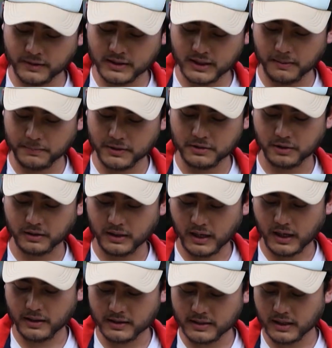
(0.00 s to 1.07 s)
first episode,
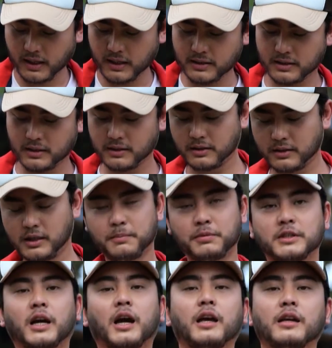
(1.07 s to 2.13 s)
I see the
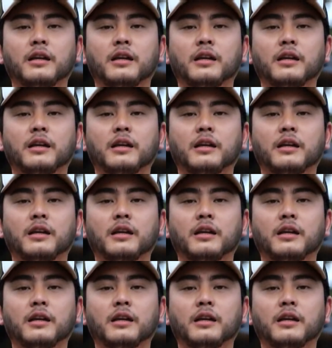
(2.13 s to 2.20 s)
tipu cakap